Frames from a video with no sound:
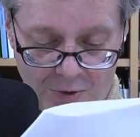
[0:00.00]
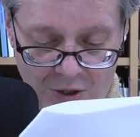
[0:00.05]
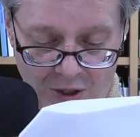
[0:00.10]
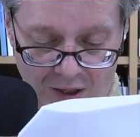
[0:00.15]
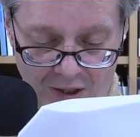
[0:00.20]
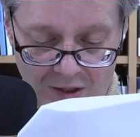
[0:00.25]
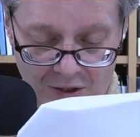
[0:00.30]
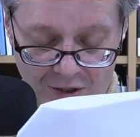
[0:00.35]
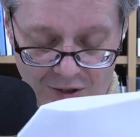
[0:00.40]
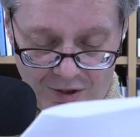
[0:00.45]

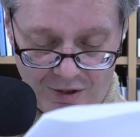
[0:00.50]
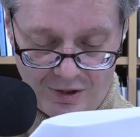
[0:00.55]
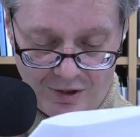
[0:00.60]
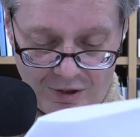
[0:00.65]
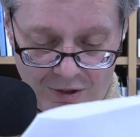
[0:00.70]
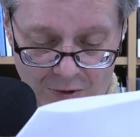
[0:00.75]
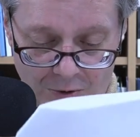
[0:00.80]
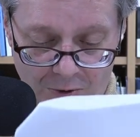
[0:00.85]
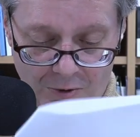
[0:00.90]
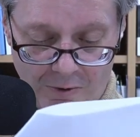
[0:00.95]
changes and
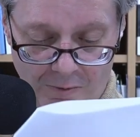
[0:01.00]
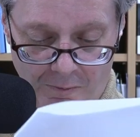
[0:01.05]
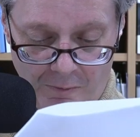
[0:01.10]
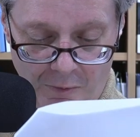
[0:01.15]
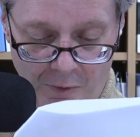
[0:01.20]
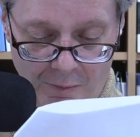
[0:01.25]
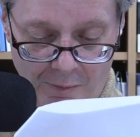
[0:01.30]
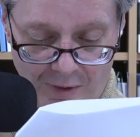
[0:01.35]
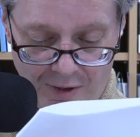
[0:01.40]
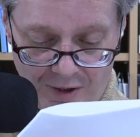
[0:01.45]
social
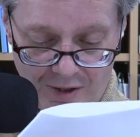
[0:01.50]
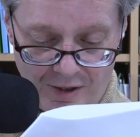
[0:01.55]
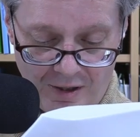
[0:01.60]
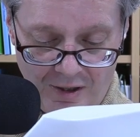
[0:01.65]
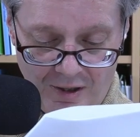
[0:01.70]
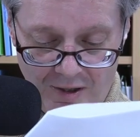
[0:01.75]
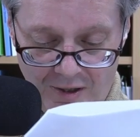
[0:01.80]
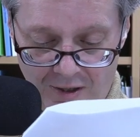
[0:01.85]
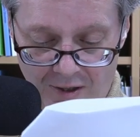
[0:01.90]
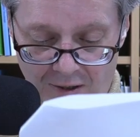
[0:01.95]
movements
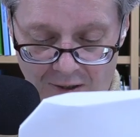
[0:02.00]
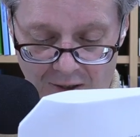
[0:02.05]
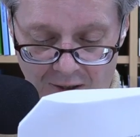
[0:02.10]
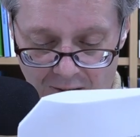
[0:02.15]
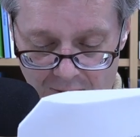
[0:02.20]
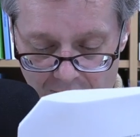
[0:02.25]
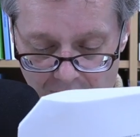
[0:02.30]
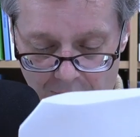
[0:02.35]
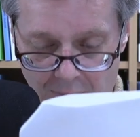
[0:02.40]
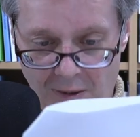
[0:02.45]

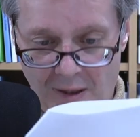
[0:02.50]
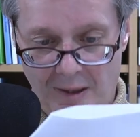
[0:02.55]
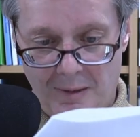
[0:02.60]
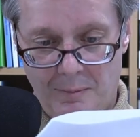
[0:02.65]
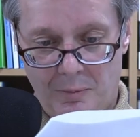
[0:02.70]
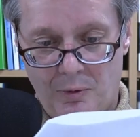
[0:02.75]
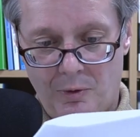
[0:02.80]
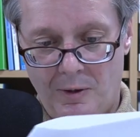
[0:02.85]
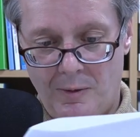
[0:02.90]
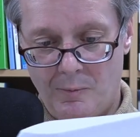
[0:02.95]
by
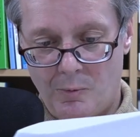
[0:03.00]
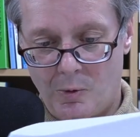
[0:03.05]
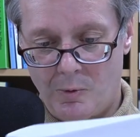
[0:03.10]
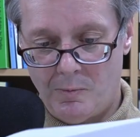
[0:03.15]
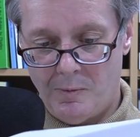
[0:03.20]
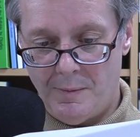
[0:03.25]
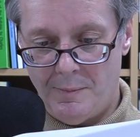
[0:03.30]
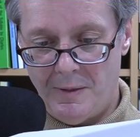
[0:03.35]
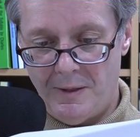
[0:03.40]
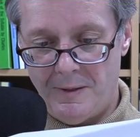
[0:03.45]
employing more
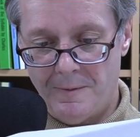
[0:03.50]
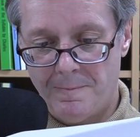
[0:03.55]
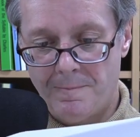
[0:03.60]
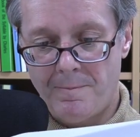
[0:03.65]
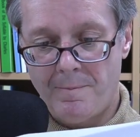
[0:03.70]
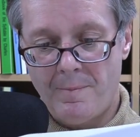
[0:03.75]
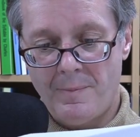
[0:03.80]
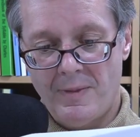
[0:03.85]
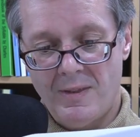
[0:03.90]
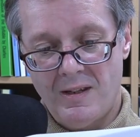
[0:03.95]
women.
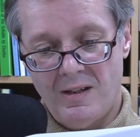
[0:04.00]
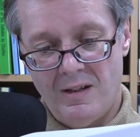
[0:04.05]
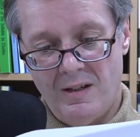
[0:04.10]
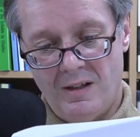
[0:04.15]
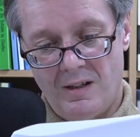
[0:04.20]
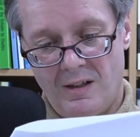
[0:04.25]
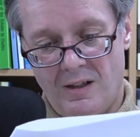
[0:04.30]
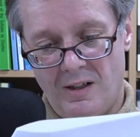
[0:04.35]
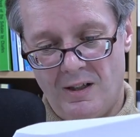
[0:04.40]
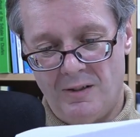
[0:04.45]

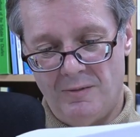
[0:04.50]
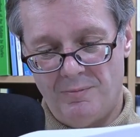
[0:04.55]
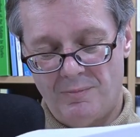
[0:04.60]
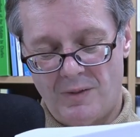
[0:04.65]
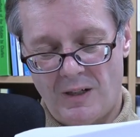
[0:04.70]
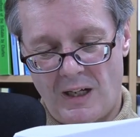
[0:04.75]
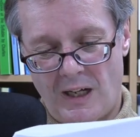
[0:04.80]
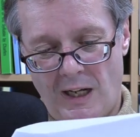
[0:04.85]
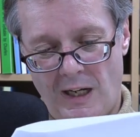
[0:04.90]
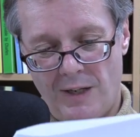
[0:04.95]

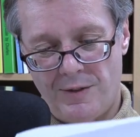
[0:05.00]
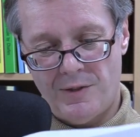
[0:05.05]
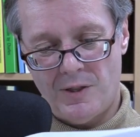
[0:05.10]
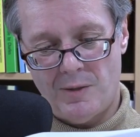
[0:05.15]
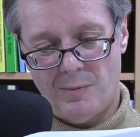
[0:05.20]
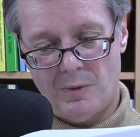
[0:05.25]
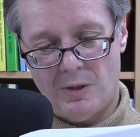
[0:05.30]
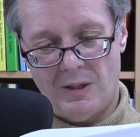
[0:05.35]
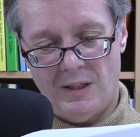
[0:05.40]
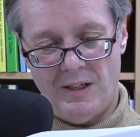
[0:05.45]
Kind of
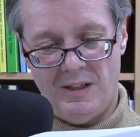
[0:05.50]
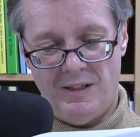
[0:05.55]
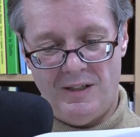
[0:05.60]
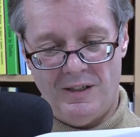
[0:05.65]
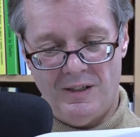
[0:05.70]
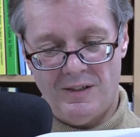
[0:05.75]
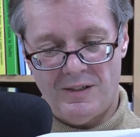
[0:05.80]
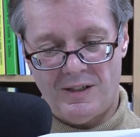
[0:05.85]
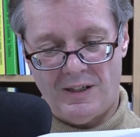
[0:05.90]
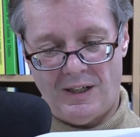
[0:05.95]
similar
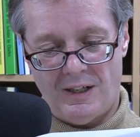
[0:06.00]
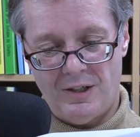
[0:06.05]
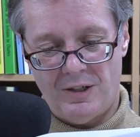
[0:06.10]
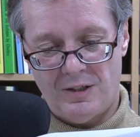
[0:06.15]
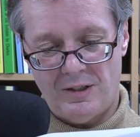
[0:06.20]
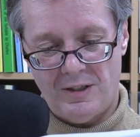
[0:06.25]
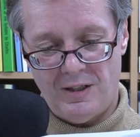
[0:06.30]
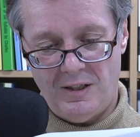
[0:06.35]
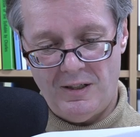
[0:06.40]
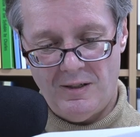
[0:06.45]
ideas,
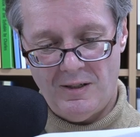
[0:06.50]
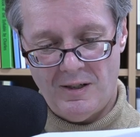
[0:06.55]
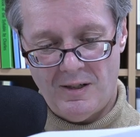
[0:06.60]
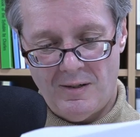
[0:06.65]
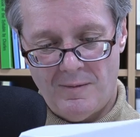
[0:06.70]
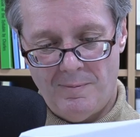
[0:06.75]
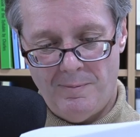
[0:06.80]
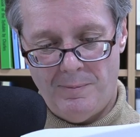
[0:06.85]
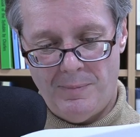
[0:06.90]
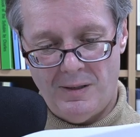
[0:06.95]
actually,
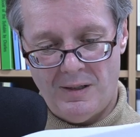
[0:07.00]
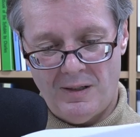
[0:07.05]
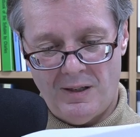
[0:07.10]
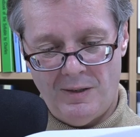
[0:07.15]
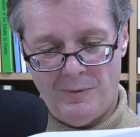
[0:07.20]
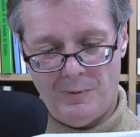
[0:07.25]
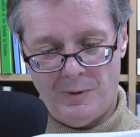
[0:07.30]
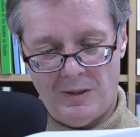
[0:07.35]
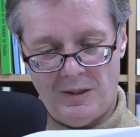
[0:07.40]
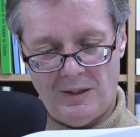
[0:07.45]
but it
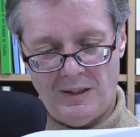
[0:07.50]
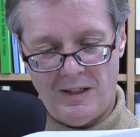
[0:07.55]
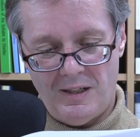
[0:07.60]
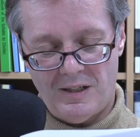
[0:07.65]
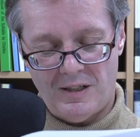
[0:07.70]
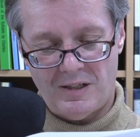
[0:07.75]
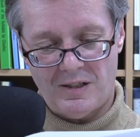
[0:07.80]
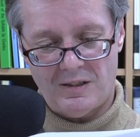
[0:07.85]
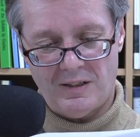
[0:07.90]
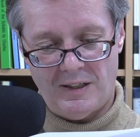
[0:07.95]
would lead
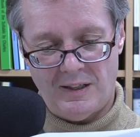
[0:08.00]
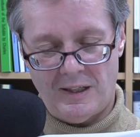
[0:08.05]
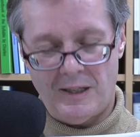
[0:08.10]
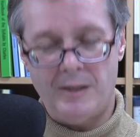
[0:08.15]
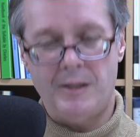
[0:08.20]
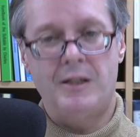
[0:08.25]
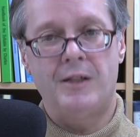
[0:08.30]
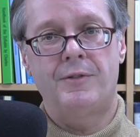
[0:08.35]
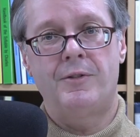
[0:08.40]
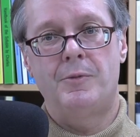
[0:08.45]
to slightly
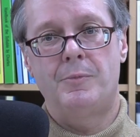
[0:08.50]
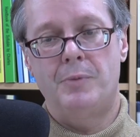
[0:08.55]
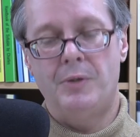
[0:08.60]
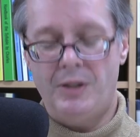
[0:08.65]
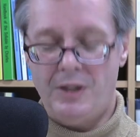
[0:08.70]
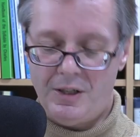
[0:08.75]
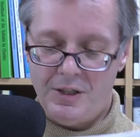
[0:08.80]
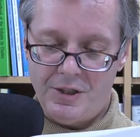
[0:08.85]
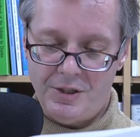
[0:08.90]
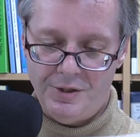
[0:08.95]
different
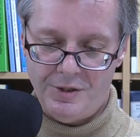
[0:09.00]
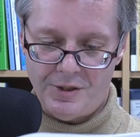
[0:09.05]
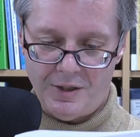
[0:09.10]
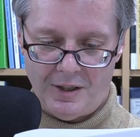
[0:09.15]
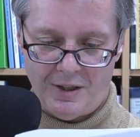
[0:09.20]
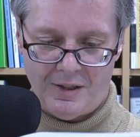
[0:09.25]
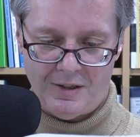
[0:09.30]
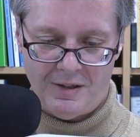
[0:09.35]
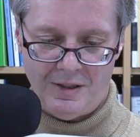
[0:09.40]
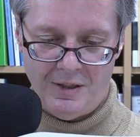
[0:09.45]
predictions,
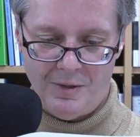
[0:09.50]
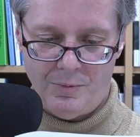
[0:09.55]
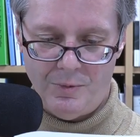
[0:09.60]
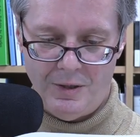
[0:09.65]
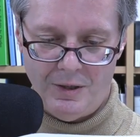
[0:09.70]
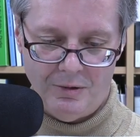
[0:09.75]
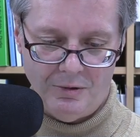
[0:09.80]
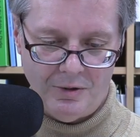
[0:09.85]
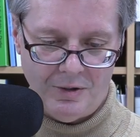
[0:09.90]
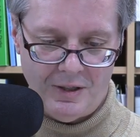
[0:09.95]
I think, when
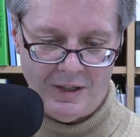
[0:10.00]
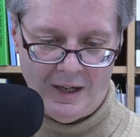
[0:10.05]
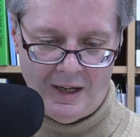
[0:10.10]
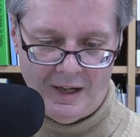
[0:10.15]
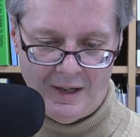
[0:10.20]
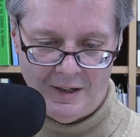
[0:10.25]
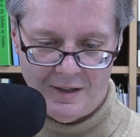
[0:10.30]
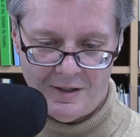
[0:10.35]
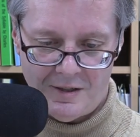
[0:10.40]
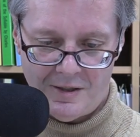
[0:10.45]
you look
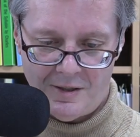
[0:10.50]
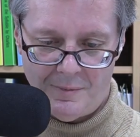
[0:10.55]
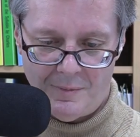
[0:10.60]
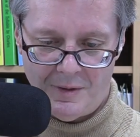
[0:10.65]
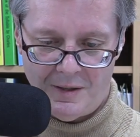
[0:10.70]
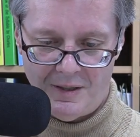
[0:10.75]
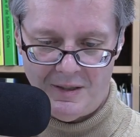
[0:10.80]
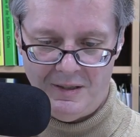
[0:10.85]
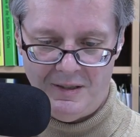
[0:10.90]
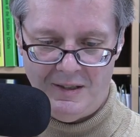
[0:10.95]
at some of
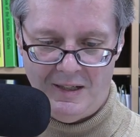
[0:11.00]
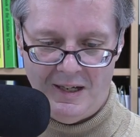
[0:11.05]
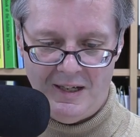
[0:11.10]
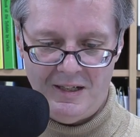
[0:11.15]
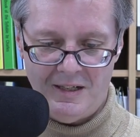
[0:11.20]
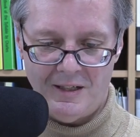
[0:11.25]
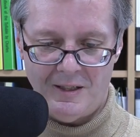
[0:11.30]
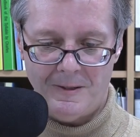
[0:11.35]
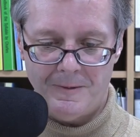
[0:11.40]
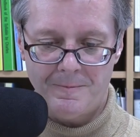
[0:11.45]
the
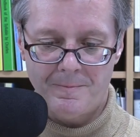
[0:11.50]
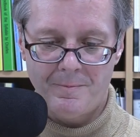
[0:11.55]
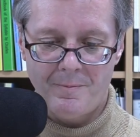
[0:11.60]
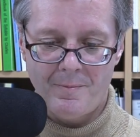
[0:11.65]
data.